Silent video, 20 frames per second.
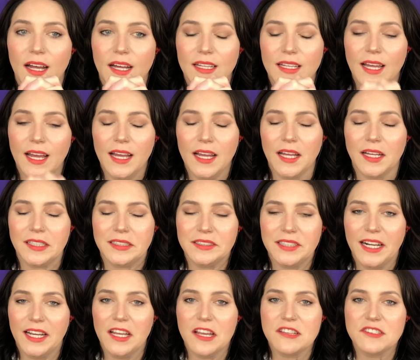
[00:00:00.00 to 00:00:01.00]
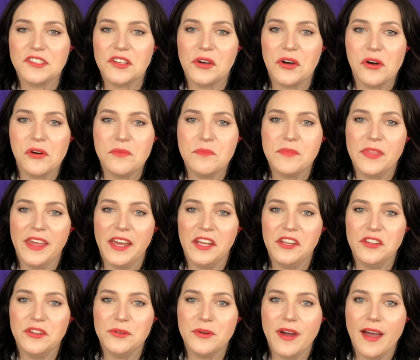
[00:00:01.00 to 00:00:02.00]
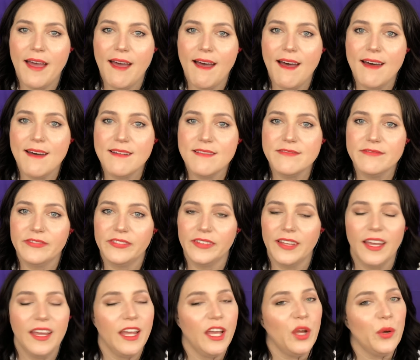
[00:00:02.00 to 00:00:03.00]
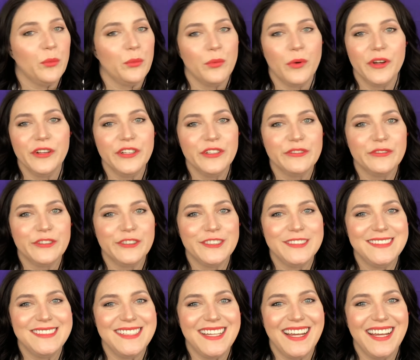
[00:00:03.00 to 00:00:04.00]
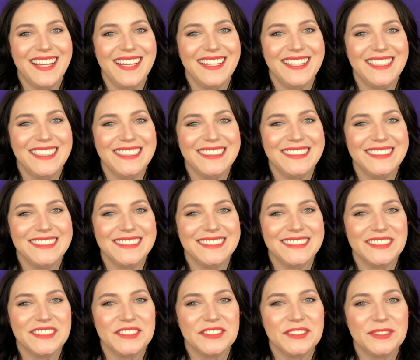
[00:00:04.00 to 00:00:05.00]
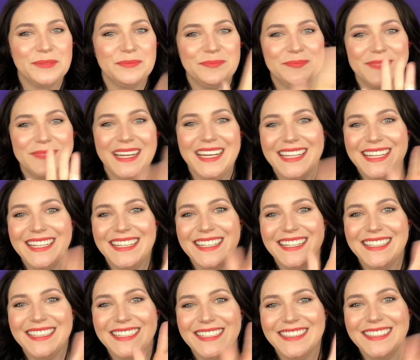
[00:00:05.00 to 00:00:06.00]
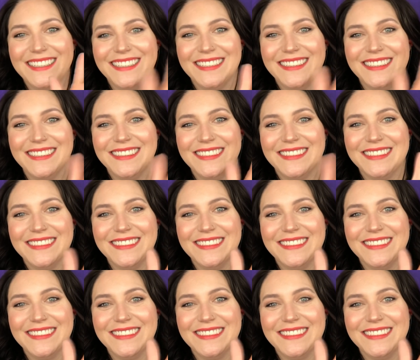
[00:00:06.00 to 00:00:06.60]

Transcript: yeah, I also hope that you have a wonderful day. Bye.